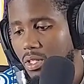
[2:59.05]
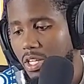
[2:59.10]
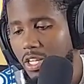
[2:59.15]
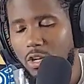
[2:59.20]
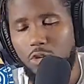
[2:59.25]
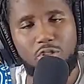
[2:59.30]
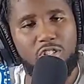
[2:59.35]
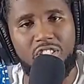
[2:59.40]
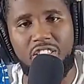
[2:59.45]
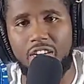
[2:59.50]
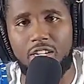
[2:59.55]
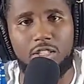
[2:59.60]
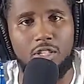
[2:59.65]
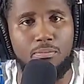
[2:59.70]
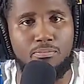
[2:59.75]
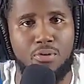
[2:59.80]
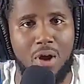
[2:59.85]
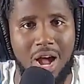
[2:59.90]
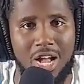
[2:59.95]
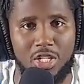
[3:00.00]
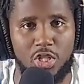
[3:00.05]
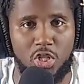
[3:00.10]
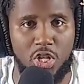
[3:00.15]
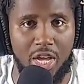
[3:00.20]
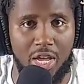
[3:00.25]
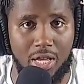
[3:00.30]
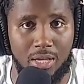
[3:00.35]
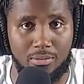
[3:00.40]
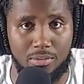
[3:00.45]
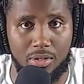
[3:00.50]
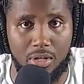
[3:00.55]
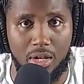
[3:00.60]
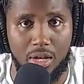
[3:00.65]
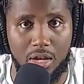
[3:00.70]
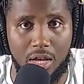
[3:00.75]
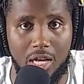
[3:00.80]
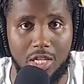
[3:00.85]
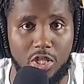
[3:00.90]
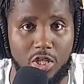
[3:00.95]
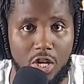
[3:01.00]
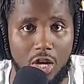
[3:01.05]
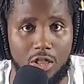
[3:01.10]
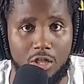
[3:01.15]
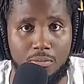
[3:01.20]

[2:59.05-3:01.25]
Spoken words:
He'll stick LeBron James and shut